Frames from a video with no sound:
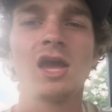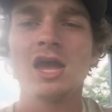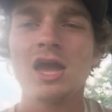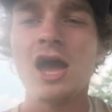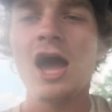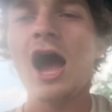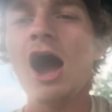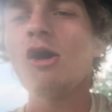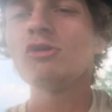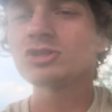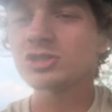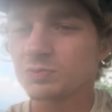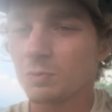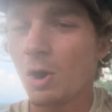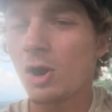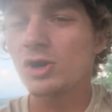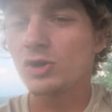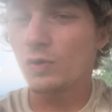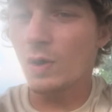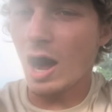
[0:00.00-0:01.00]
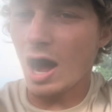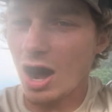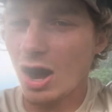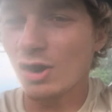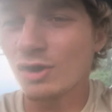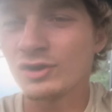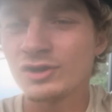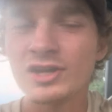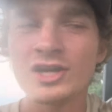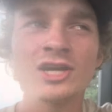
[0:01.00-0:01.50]
how smart New
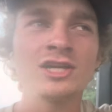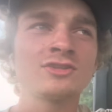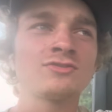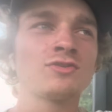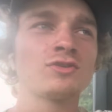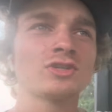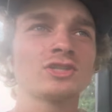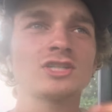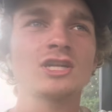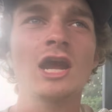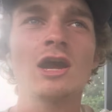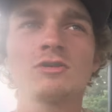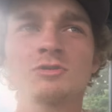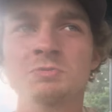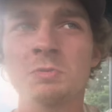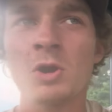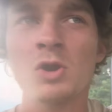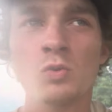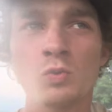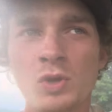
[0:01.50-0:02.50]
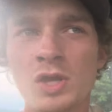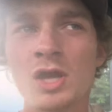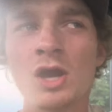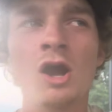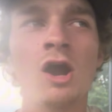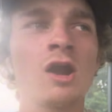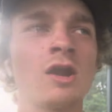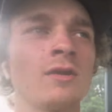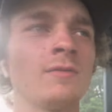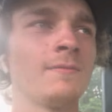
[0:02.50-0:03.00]
Holland is versus how smart we
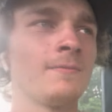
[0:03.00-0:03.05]
are.